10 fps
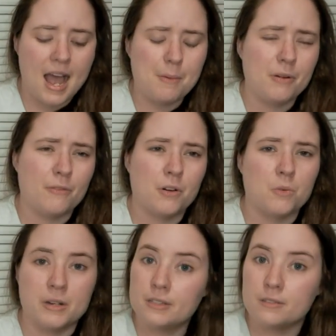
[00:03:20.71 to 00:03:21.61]
I
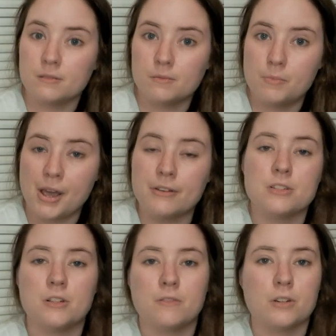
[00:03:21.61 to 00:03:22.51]
prefer written
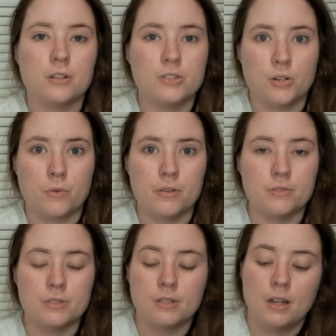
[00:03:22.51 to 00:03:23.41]
patterns over
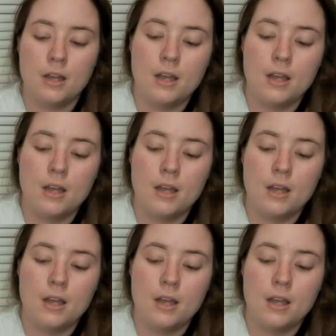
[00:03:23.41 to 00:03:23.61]
tutorials.